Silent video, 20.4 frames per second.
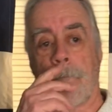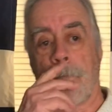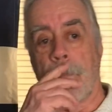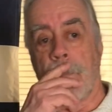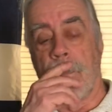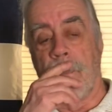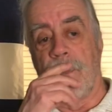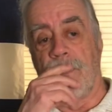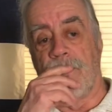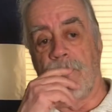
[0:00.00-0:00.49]

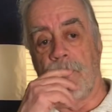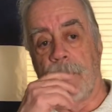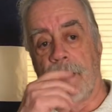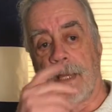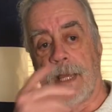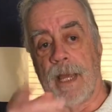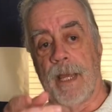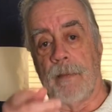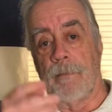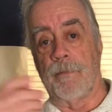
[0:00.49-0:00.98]
This
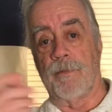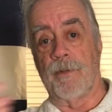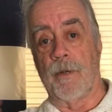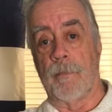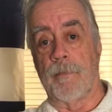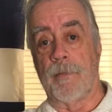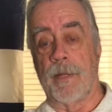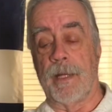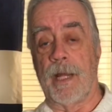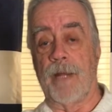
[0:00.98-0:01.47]
became
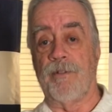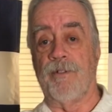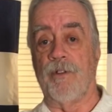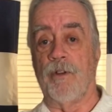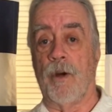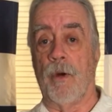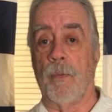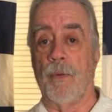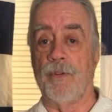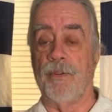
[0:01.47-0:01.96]
something that she
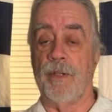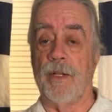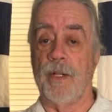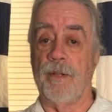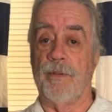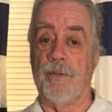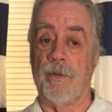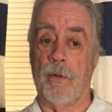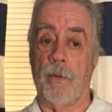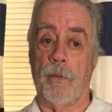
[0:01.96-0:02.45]
always did,
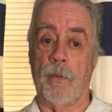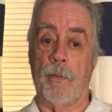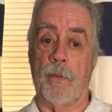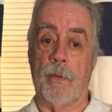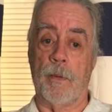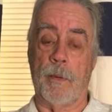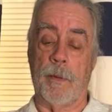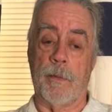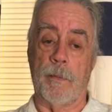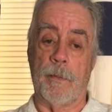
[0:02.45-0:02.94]
so
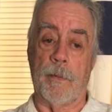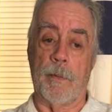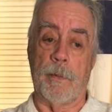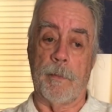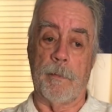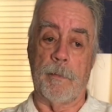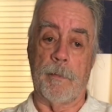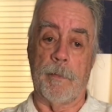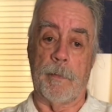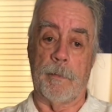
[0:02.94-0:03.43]

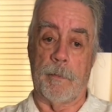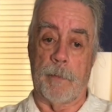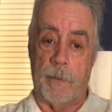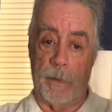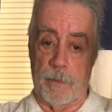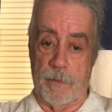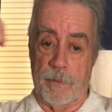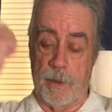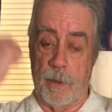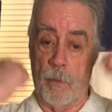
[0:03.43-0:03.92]

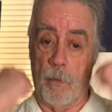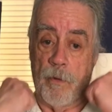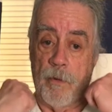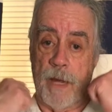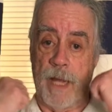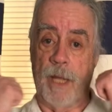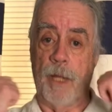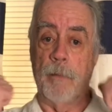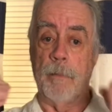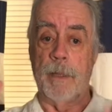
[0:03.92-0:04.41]
she wore a
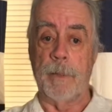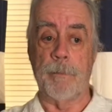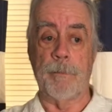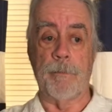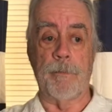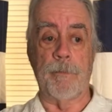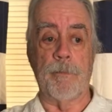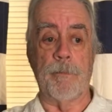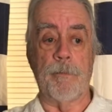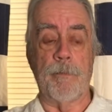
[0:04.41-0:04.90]
helmet.
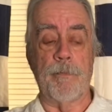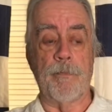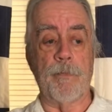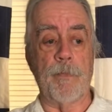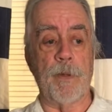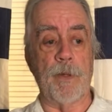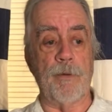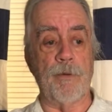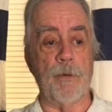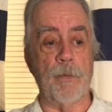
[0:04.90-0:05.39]

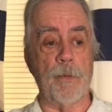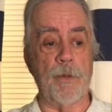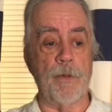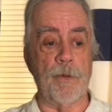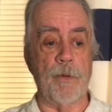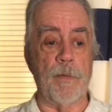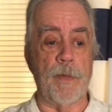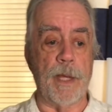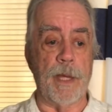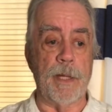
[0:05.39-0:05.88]
She wouldn't
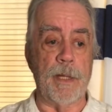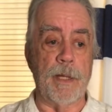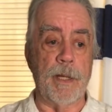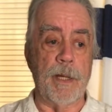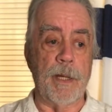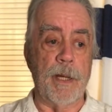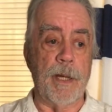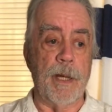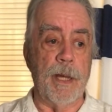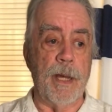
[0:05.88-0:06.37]
do that.
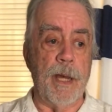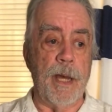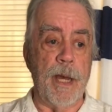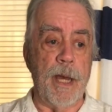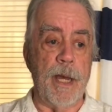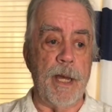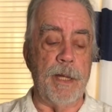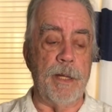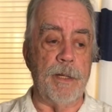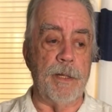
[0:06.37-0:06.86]

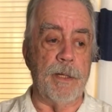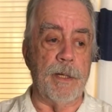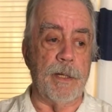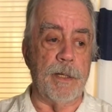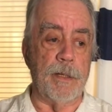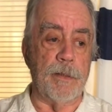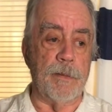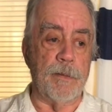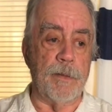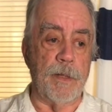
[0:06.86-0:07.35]
And
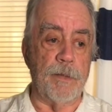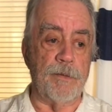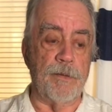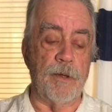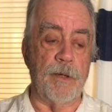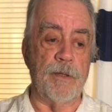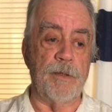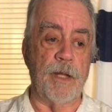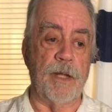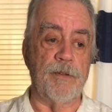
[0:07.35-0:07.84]

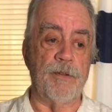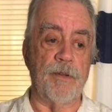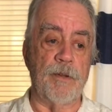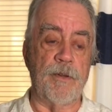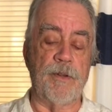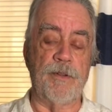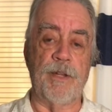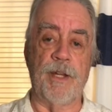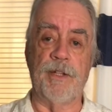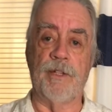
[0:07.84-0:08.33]
they
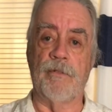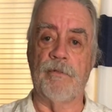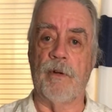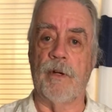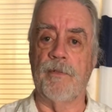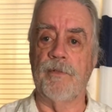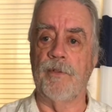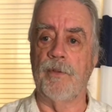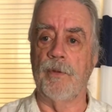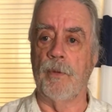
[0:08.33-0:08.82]
sent her
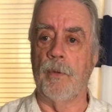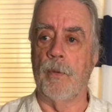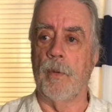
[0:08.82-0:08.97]
off to